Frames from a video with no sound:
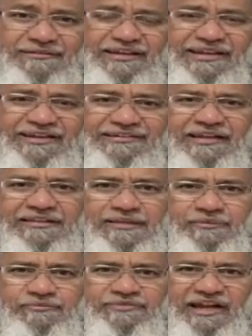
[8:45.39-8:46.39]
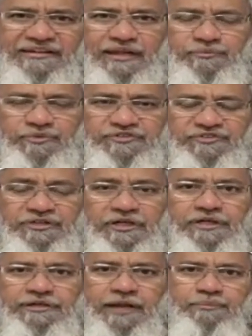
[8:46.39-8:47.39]
And I tell them, start 10%.
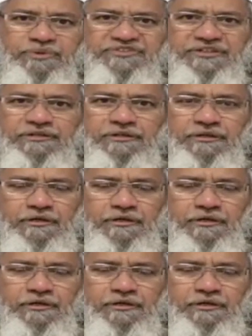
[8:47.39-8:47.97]
10%?